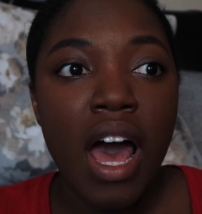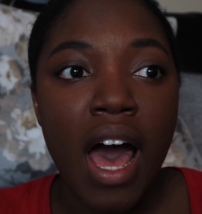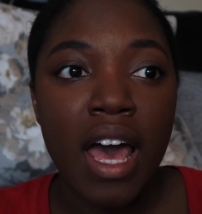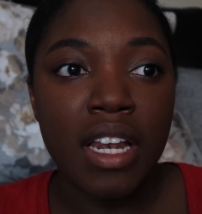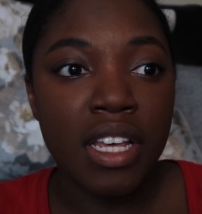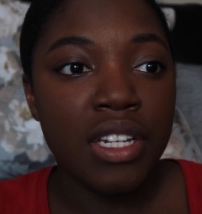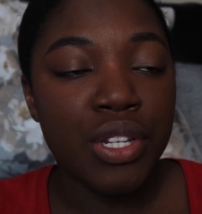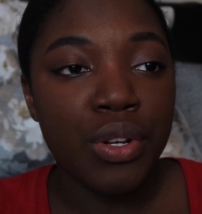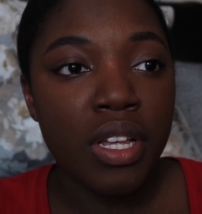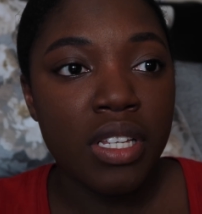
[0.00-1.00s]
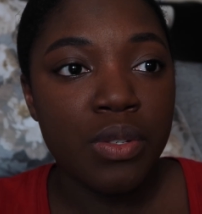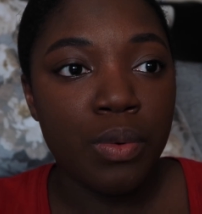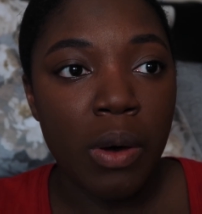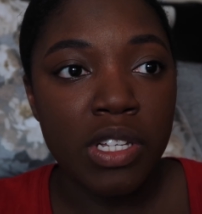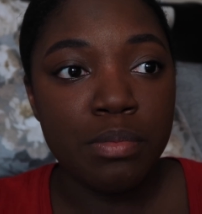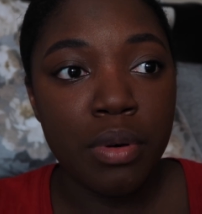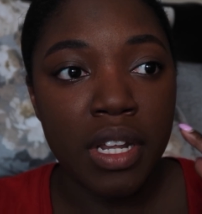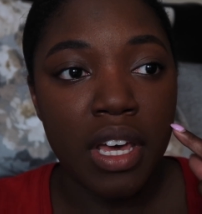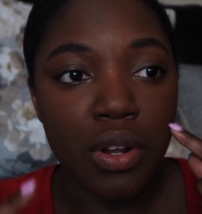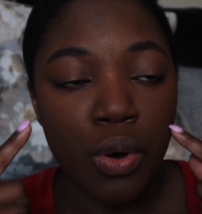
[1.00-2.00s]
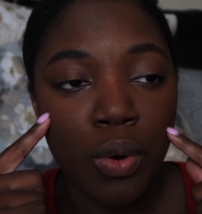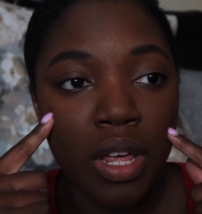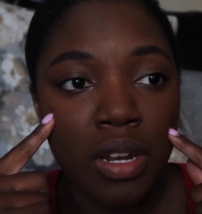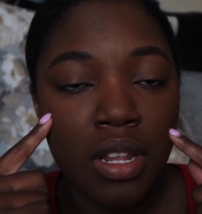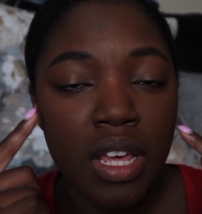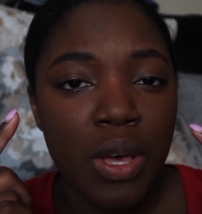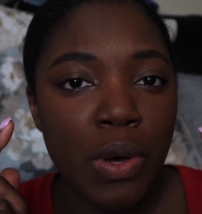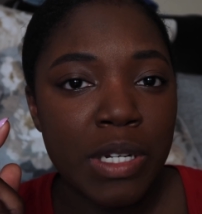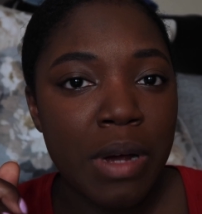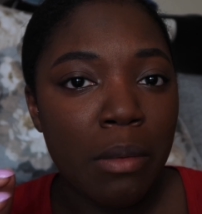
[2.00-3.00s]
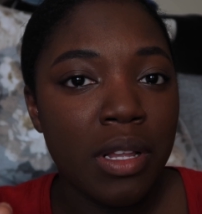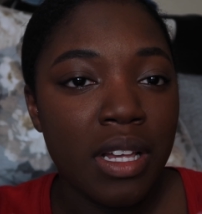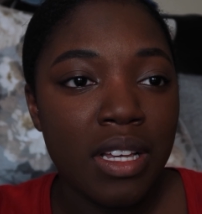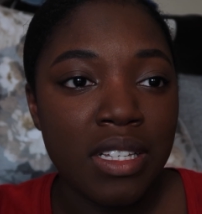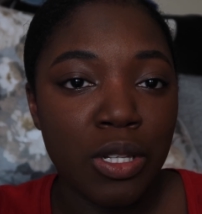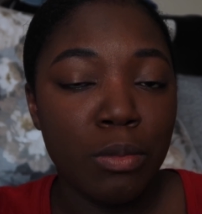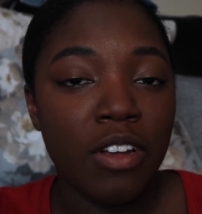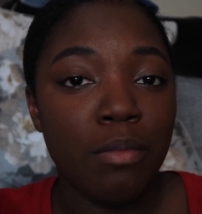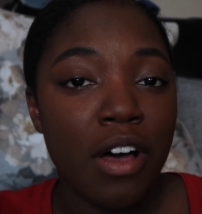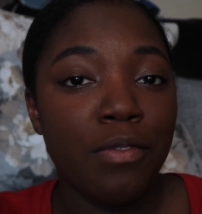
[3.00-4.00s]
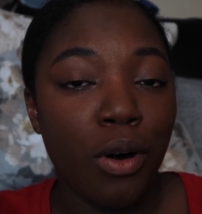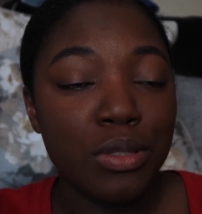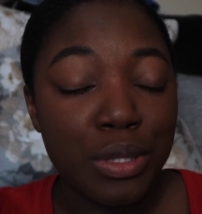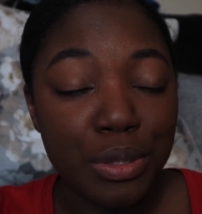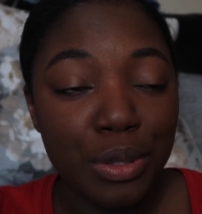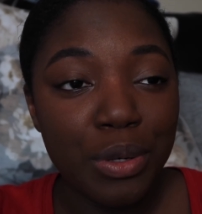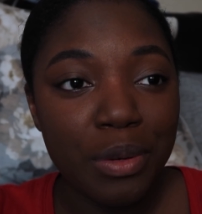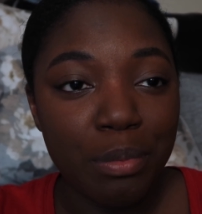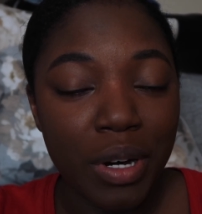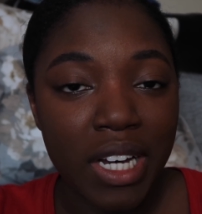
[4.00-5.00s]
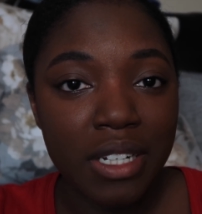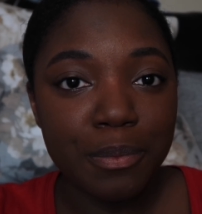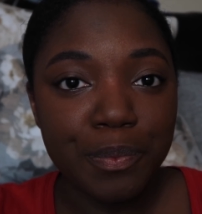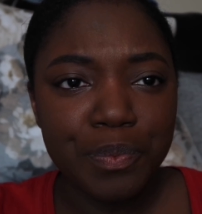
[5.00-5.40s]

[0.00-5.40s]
I did notice when I was putting it on, which probably is a little bit of my fault too, but